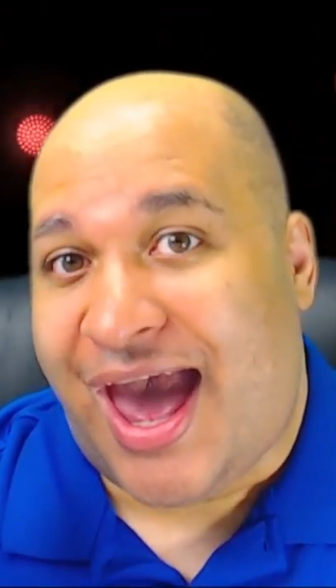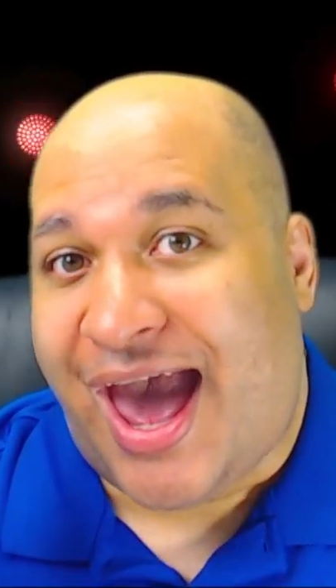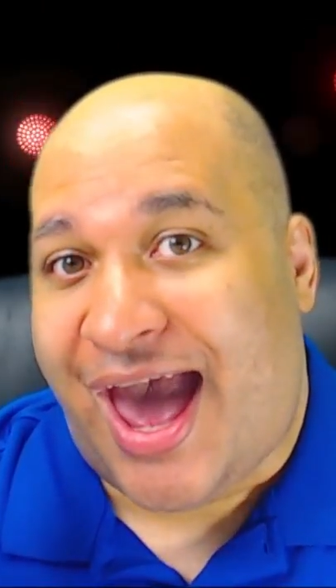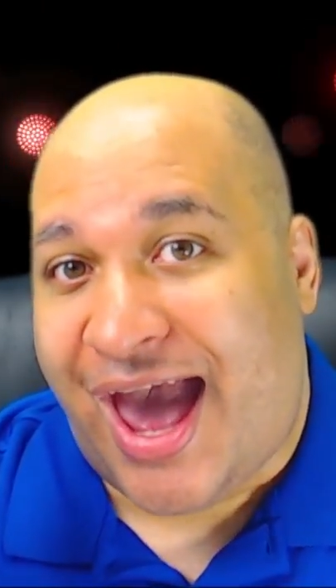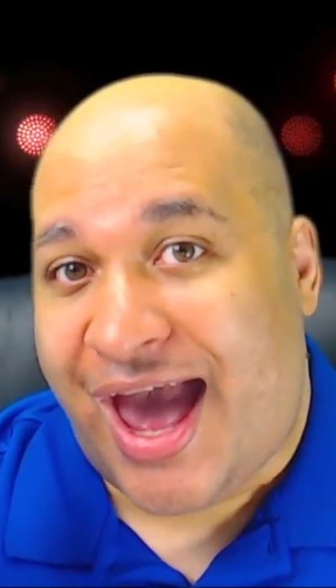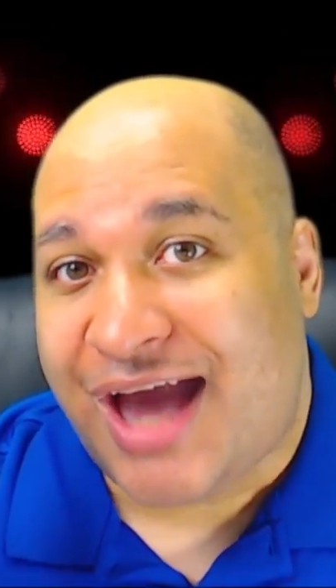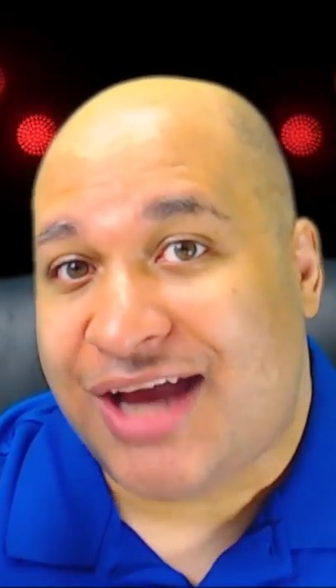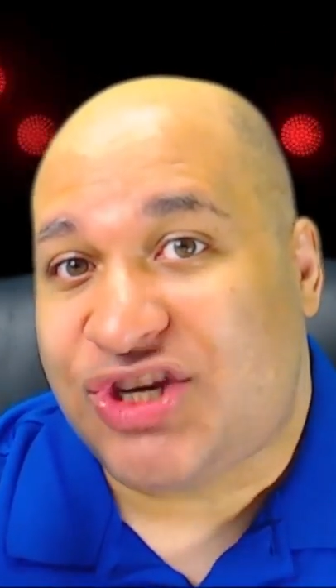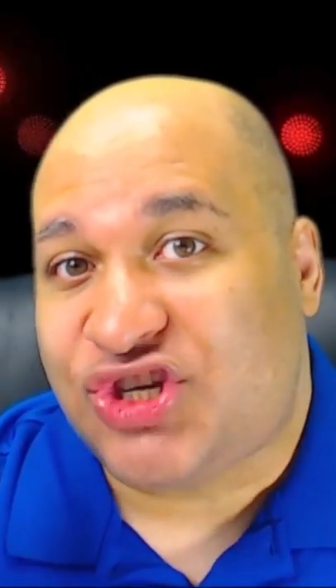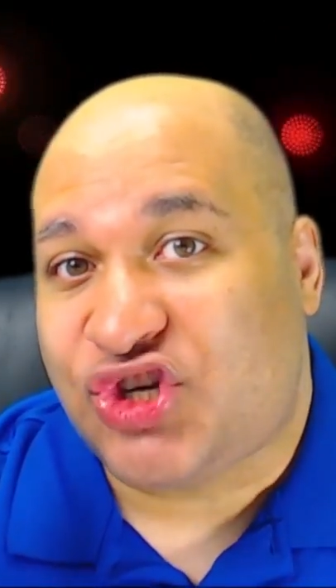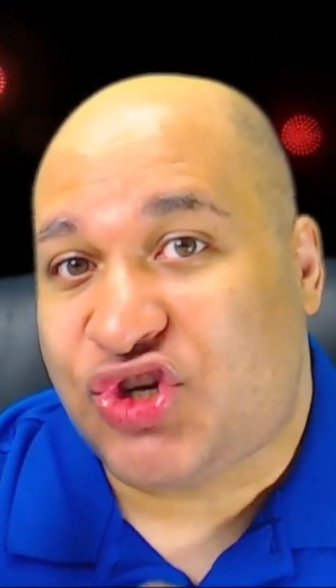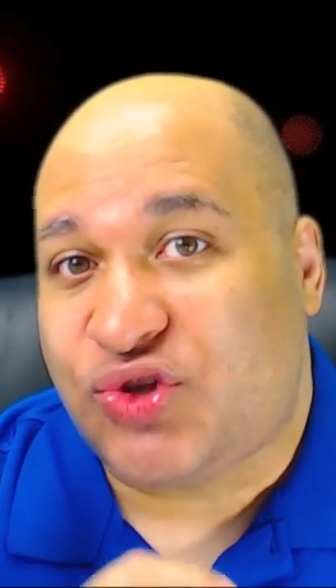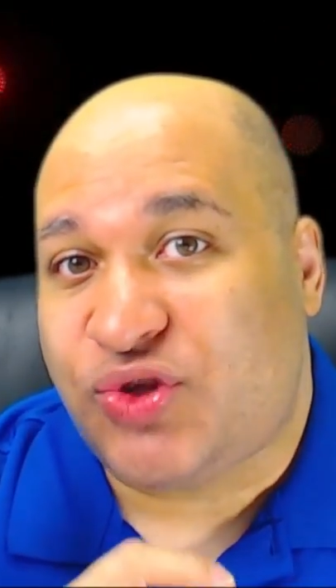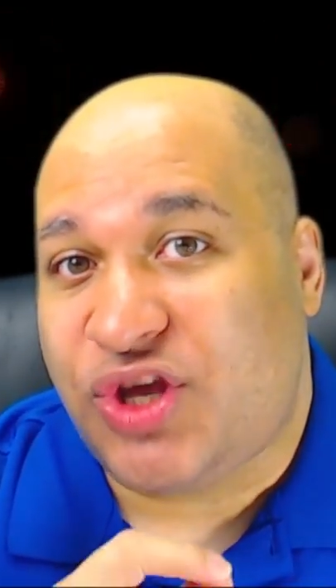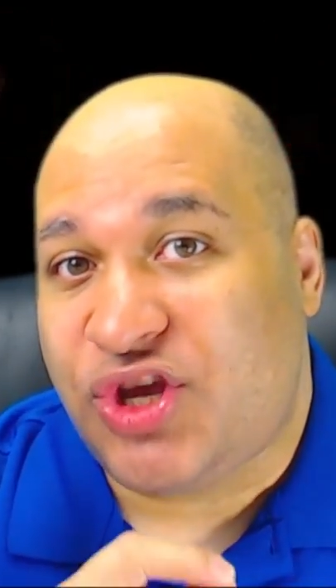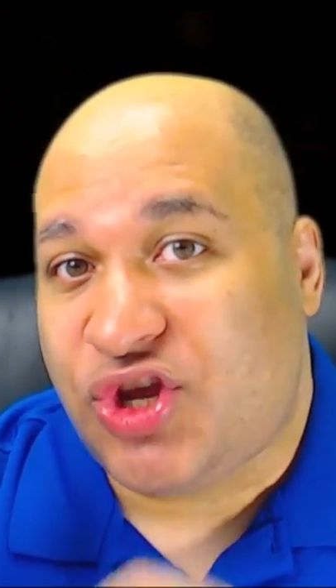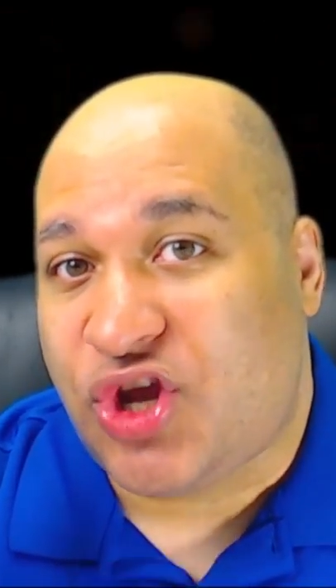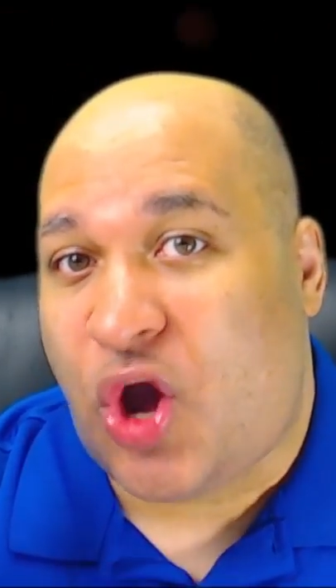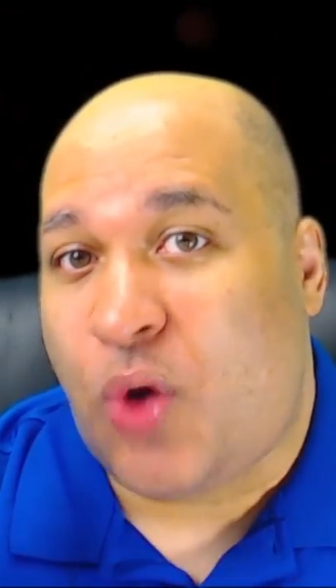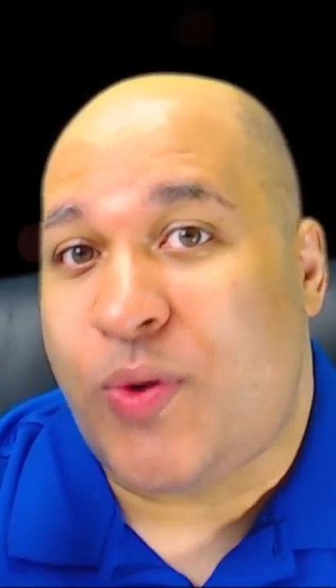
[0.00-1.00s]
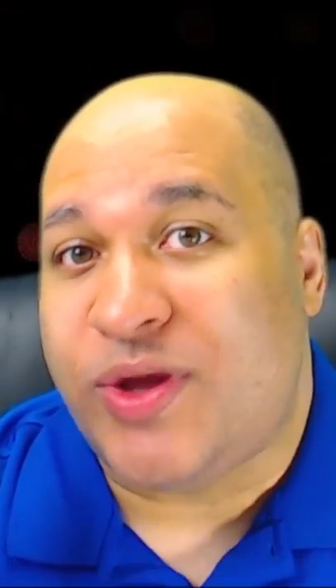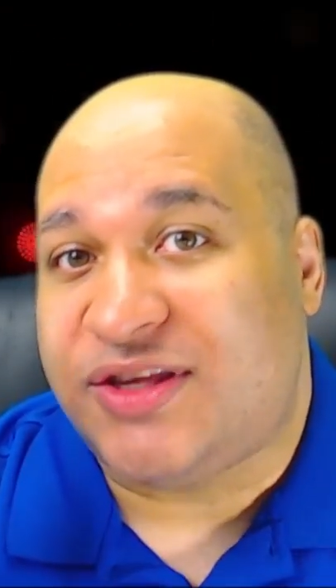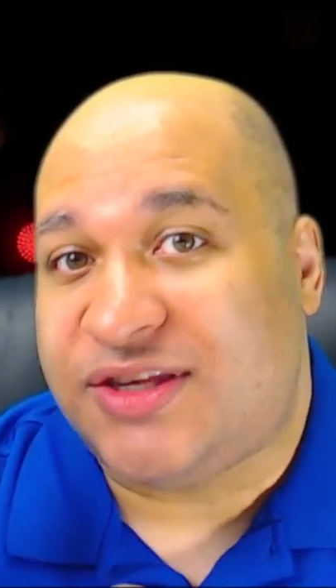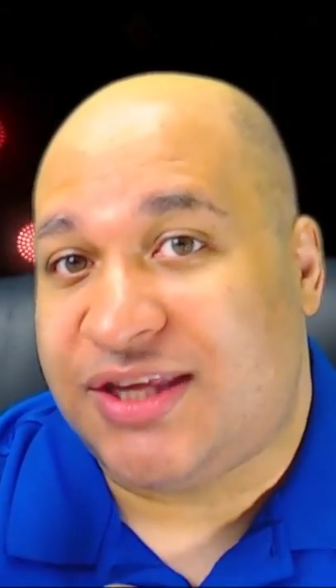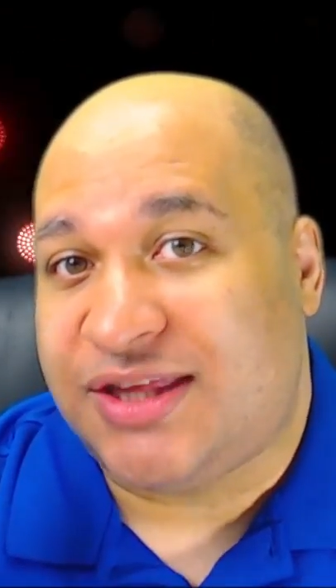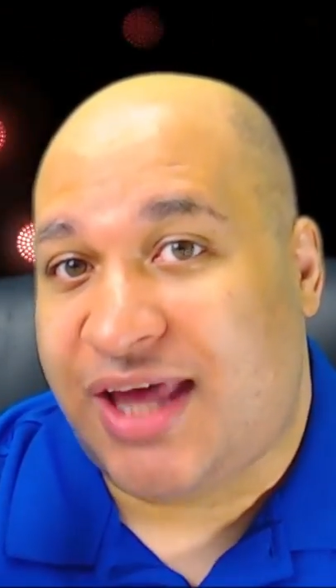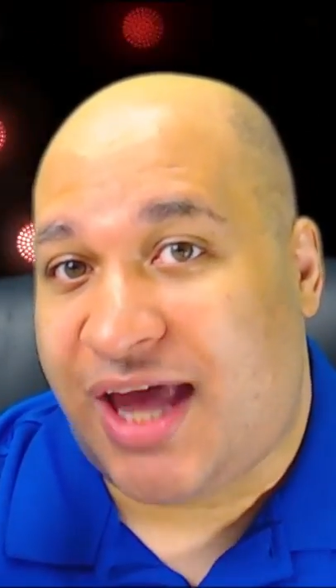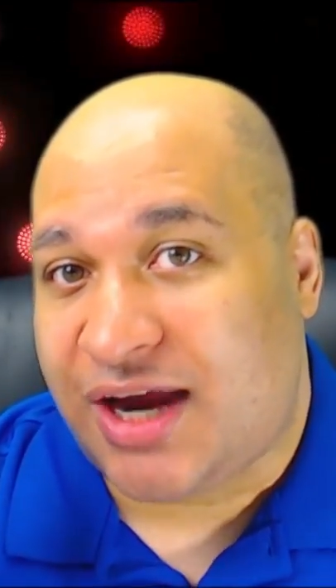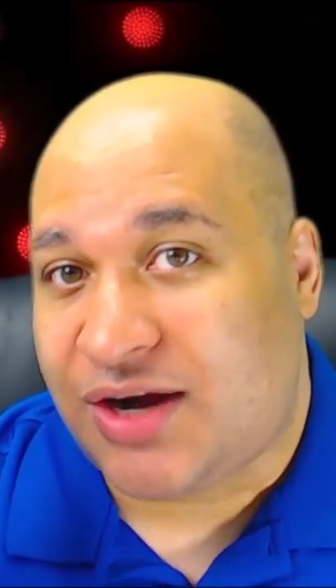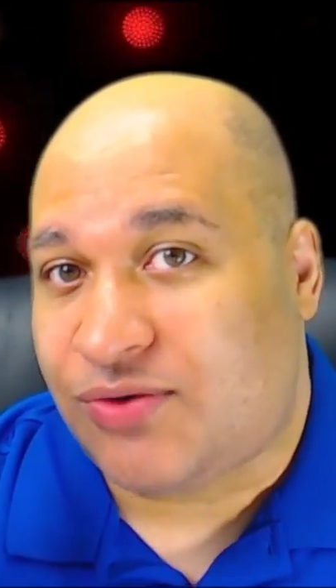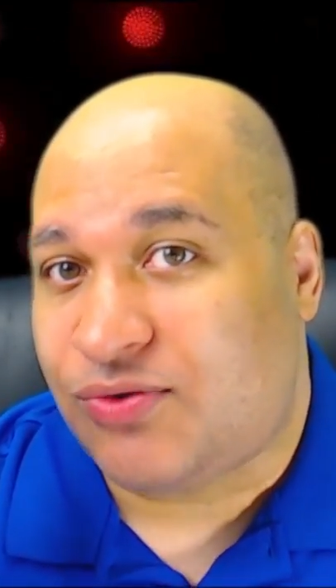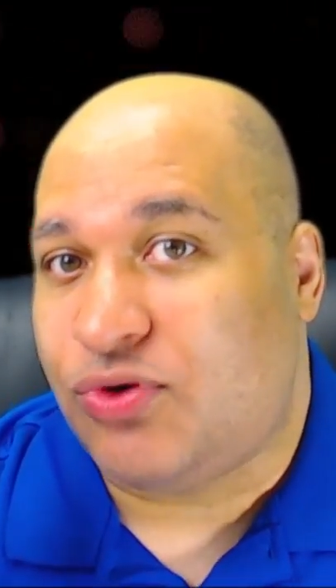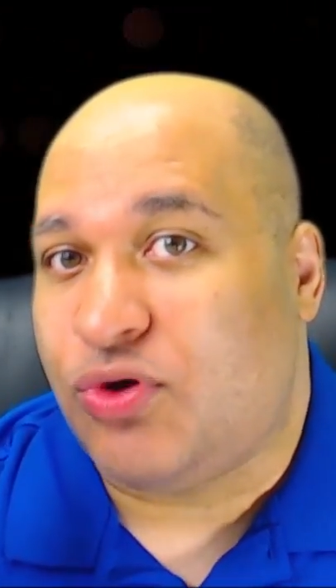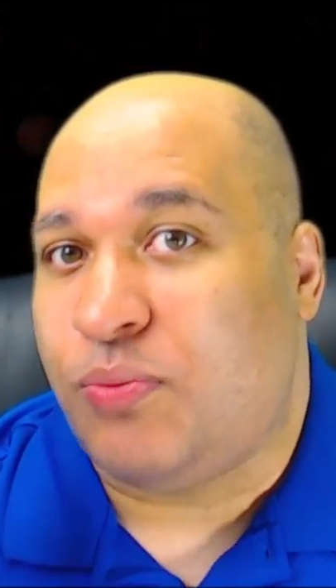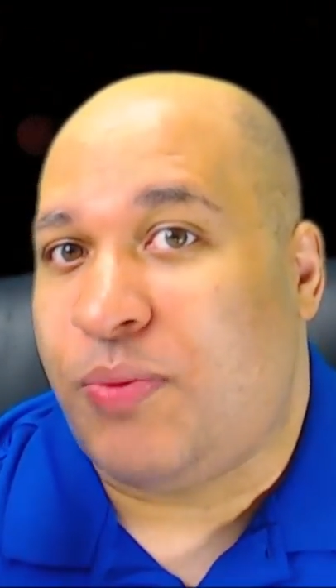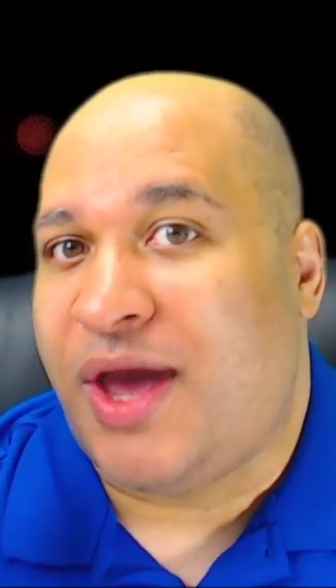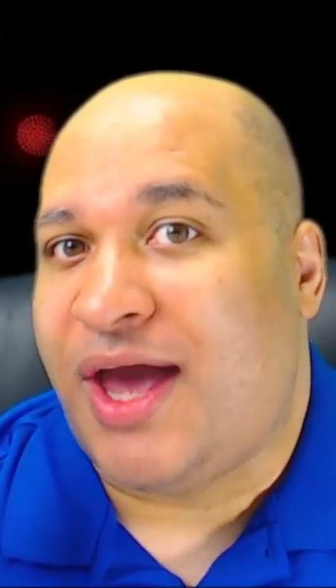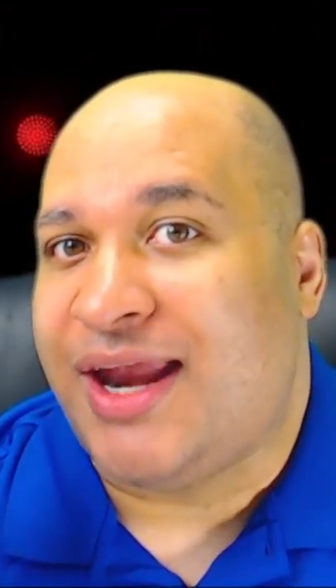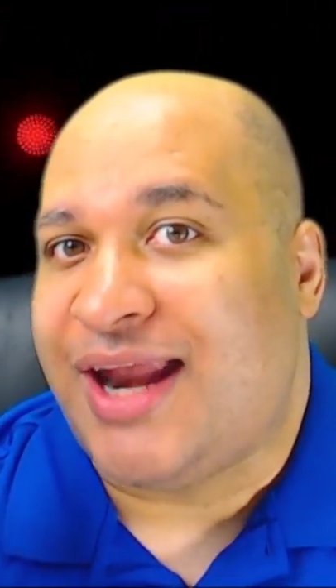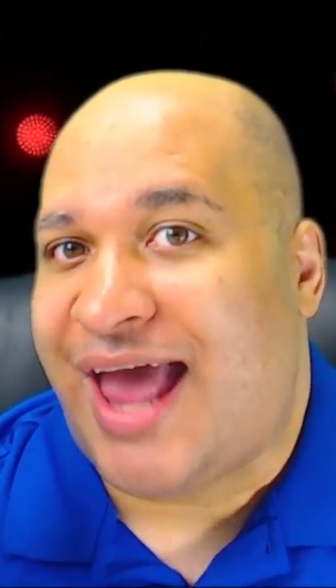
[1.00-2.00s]
Actually go into that
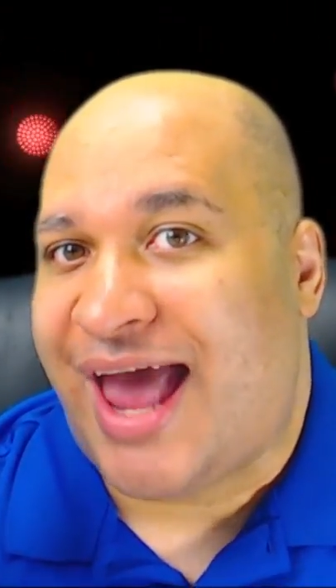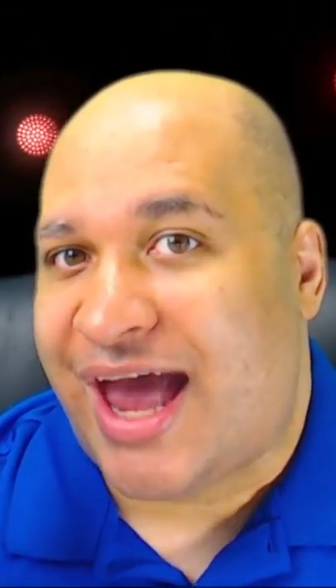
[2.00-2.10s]
group and